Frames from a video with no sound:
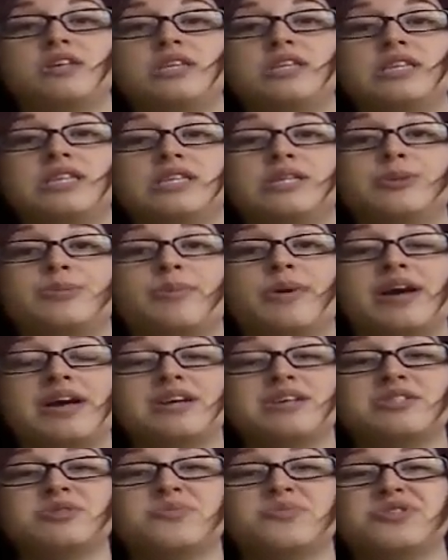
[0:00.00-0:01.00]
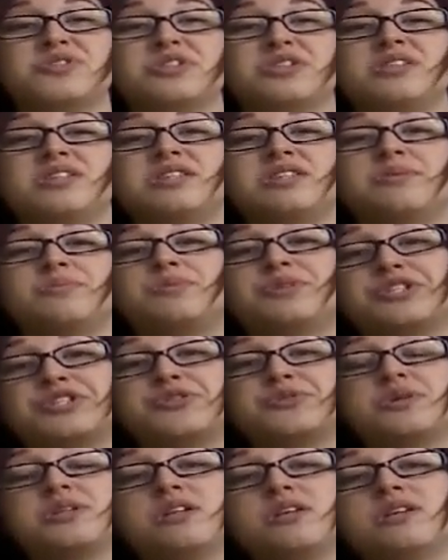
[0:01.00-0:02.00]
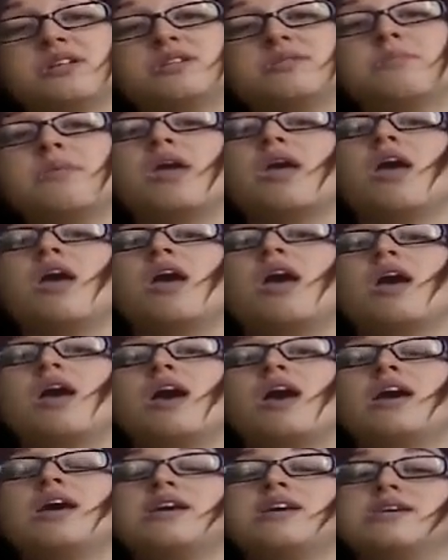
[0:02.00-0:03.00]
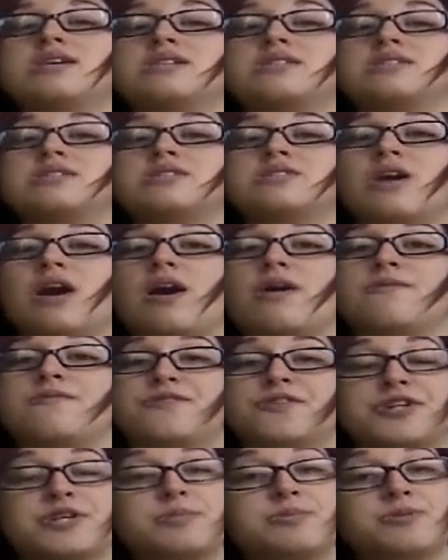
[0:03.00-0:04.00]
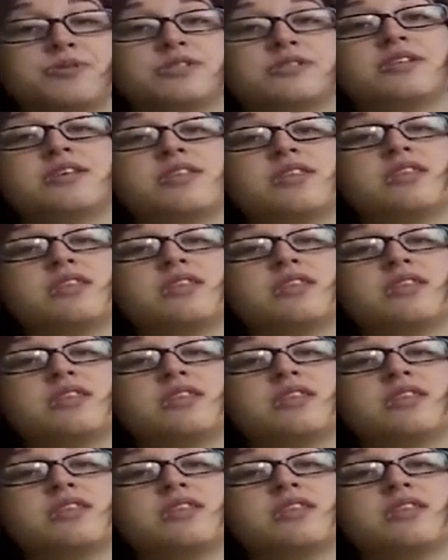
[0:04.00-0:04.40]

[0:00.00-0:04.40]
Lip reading: opinion, the back, especially the vertebral column, it's a very